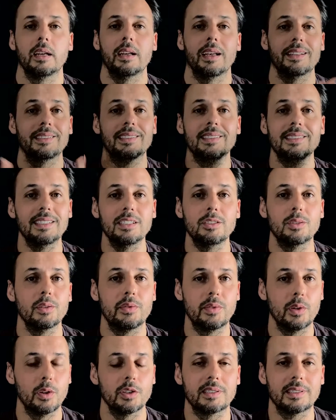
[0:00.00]
And this is the
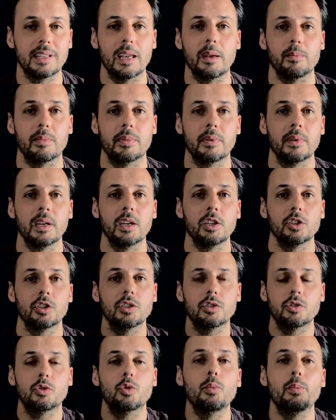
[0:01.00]
first step,
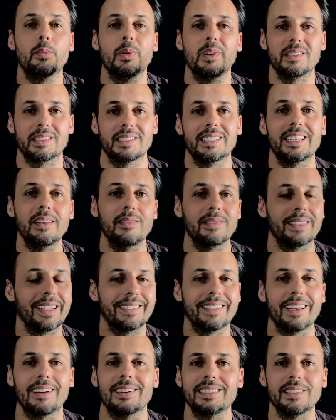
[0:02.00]
just to perceive that they
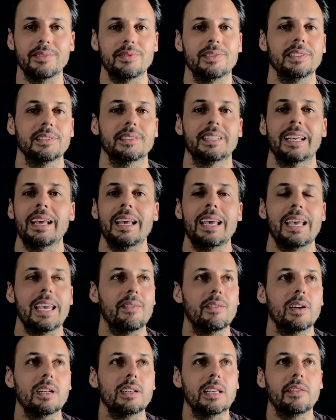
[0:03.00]
are different,
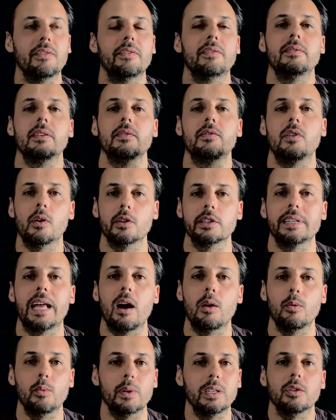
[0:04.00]
even if for now
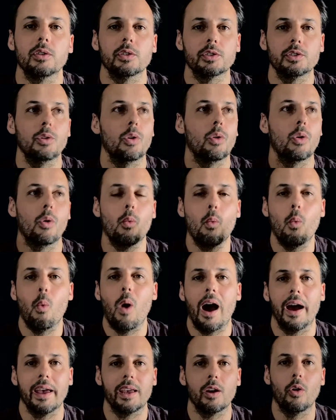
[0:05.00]
we don't know
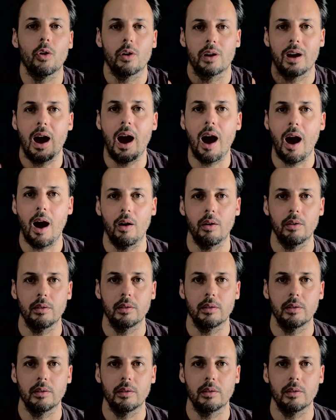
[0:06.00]
why or how.